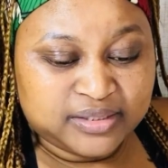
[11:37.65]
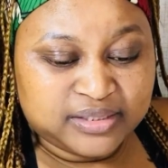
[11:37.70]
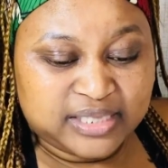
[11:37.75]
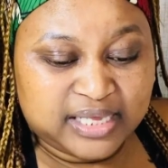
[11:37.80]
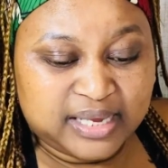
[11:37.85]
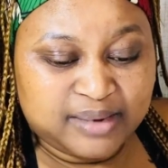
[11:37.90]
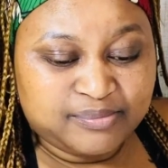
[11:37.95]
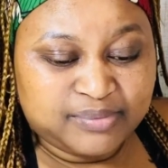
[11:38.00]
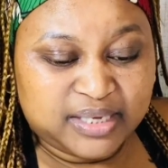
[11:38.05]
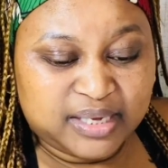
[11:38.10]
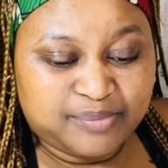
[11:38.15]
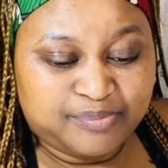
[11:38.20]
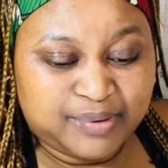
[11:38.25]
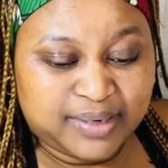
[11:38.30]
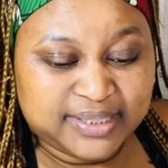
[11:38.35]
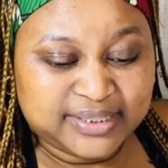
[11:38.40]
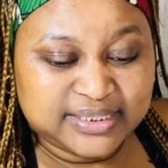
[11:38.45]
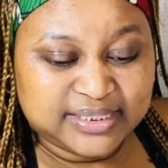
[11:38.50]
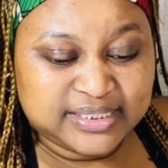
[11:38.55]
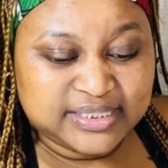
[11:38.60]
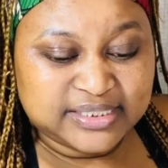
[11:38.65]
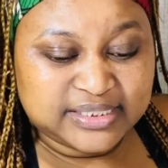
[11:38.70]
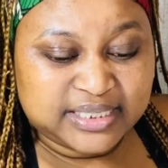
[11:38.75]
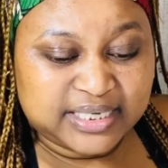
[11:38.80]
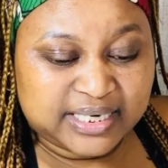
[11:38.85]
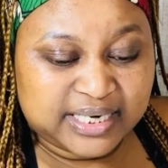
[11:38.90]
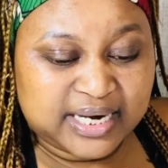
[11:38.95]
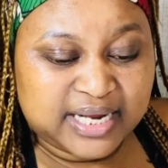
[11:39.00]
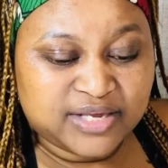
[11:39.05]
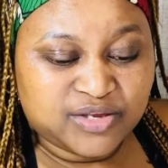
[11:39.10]
The MK party is
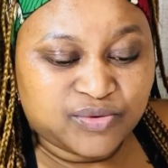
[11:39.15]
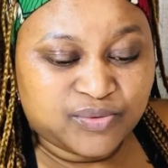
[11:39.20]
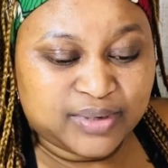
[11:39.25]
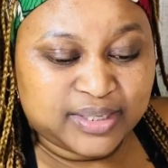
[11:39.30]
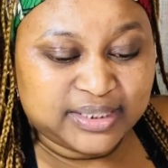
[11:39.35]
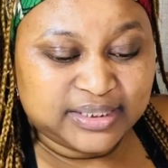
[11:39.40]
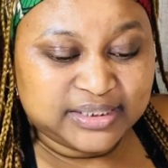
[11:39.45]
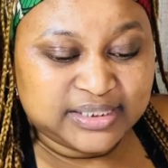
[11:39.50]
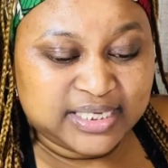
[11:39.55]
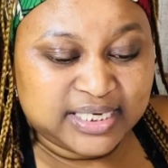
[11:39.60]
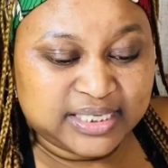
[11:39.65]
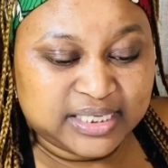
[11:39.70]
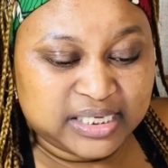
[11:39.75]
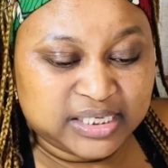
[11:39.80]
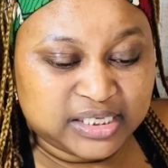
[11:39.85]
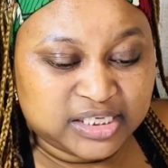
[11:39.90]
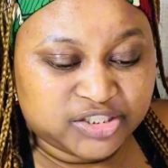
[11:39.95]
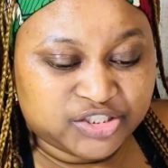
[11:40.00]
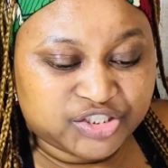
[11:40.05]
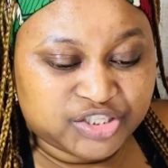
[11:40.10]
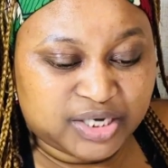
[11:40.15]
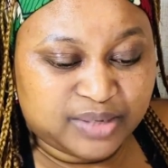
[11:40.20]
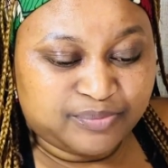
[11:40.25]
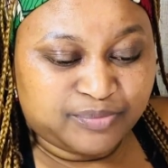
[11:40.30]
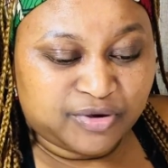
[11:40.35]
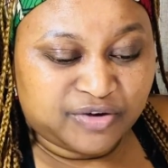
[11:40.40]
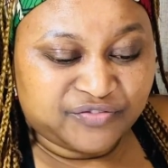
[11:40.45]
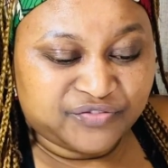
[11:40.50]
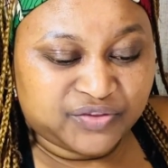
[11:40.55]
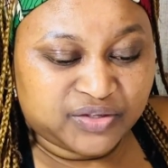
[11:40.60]
gradually taking the
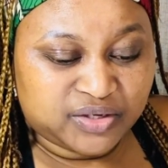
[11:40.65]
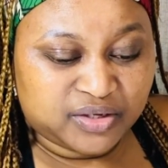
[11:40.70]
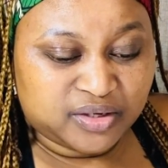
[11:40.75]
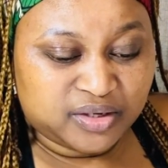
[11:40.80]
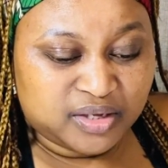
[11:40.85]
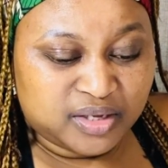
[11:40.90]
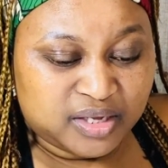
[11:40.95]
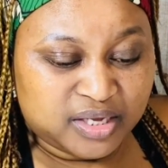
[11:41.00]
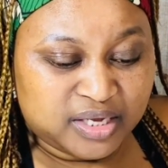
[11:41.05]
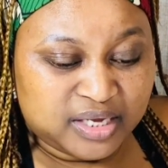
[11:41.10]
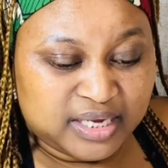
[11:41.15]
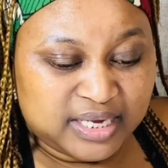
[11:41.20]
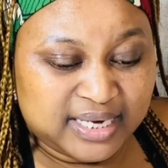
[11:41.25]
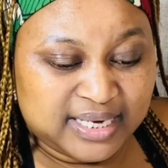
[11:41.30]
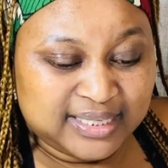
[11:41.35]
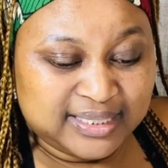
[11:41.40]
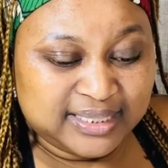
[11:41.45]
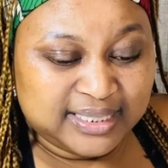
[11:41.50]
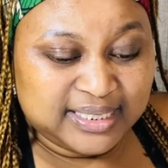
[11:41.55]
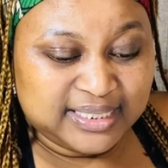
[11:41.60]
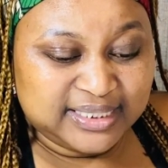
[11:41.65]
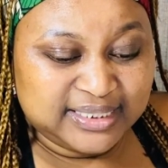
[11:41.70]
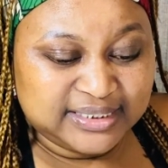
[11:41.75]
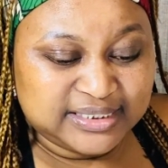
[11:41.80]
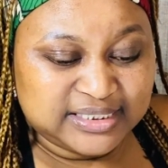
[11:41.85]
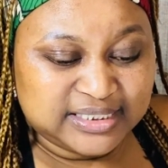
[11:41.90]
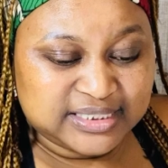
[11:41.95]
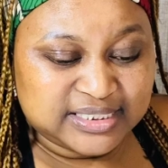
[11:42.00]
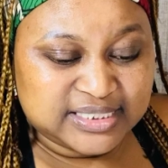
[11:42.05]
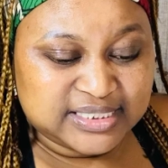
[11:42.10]
shape of the
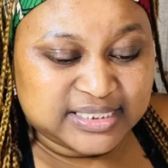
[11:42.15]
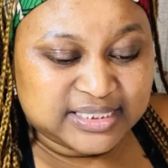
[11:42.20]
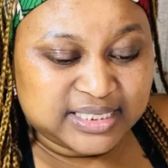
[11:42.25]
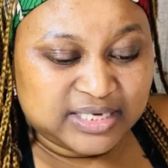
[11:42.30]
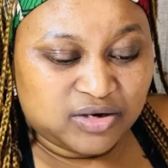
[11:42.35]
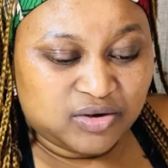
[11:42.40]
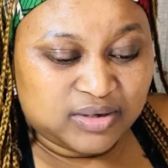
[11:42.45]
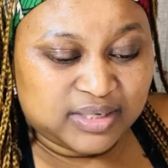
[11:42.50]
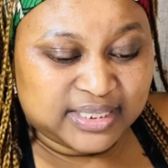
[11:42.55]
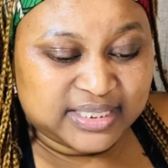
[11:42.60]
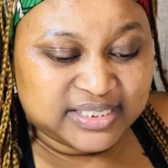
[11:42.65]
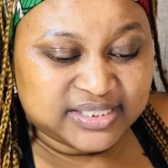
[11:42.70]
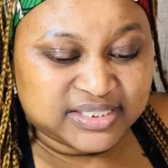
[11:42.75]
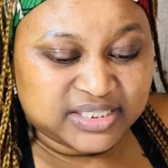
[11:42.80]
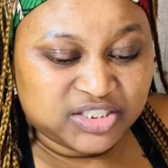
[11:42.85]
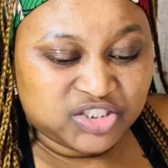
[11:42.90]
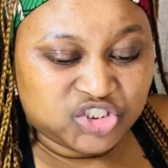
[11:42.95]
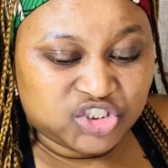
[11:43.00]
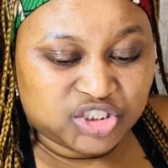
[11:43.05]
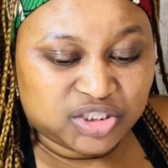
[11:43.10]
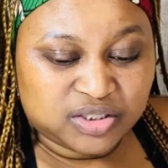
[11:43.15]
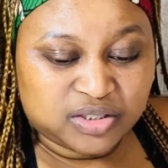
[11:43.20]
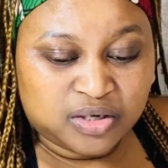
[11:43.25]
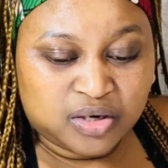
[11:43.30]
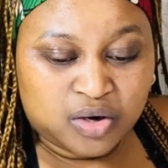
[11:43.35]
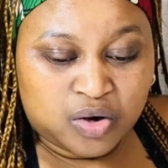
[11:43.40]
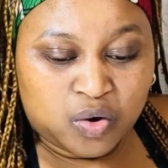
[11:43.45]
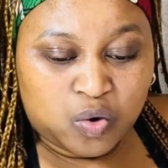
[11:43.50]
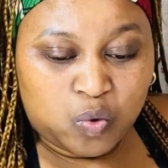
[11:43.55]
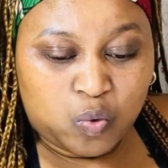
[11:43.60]
elitist organization
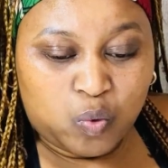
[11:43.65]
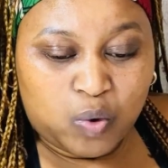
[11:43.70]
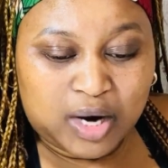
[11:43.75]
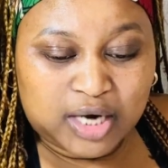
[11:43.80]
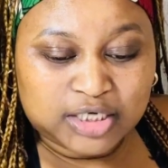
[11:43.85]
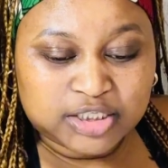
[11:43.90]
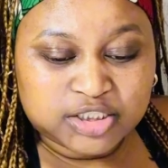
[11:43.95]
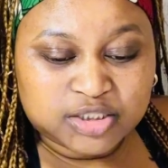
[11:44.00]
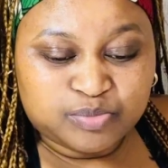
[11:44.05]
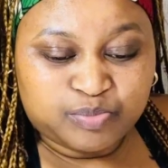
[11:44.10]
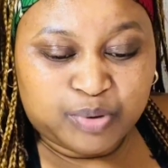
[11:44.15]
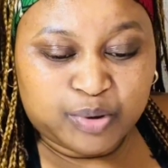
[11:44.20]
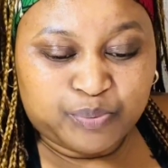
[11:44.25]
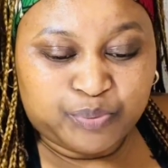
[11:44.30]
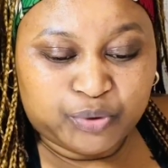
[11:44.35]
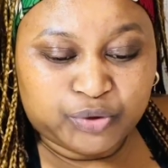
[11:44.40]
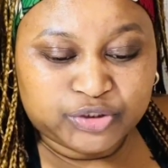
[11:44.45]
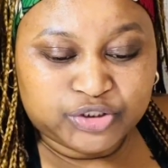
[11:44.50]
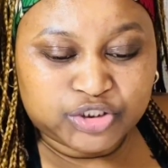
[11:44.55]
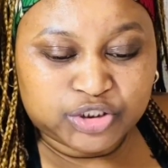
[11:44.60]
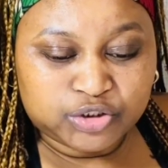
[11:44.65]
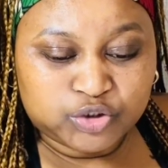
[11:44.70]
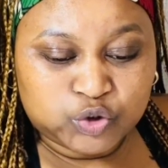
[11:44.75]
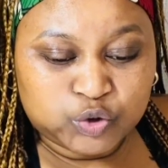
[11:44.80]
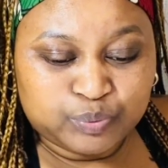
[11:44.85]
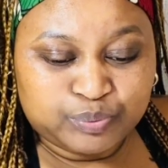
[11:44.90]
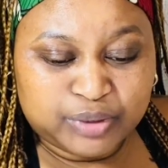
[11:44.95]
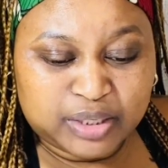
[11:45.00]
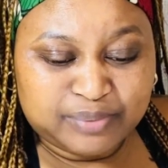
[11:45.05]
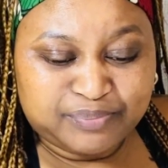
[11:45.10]
whilst purporting
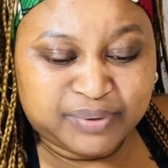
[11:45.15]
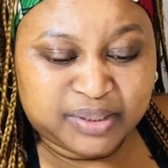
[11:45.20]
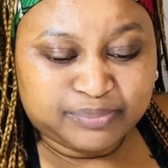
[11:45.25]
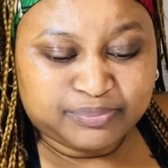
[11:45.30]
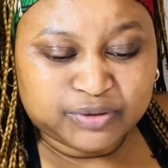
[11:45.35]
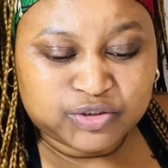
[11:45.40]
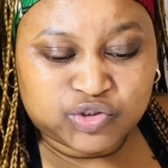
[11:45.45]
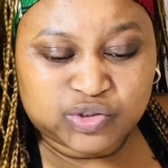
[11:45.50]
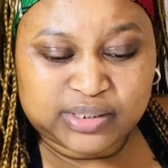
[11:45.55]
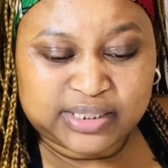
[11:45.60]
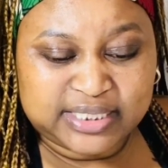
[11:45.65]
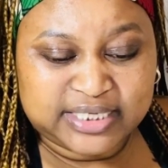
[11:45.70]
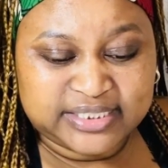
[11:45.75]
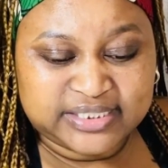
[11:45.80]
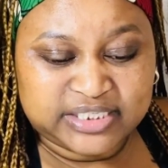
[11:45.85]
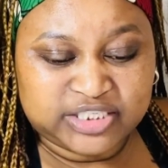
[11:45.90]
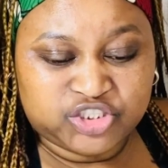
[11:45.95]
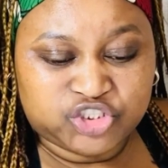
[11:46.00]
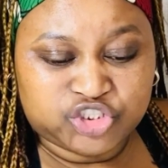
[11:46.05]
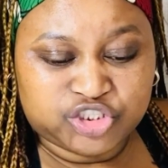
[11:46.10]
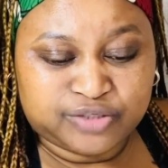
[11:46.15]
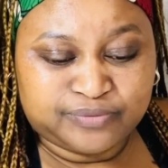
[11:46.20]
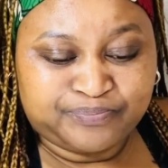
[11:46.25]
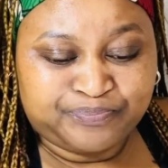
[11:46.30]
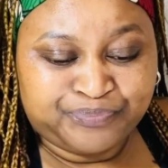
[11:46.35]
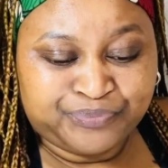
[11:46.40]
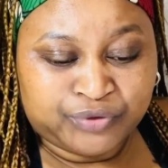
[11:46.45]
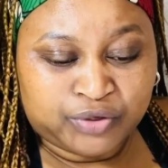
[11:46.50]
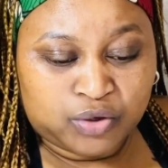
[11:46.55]
to be a people's organization.